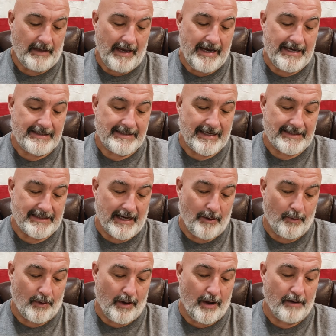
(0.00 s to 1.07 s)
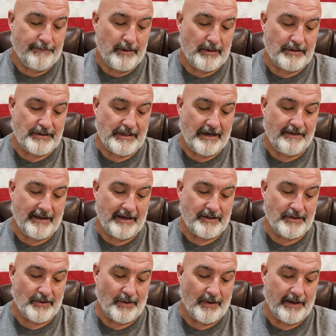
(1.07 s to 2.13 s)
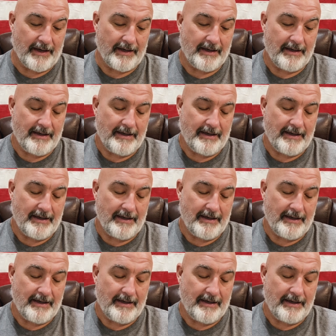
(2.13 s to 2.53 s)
And he says, and I want all of you to share that joy.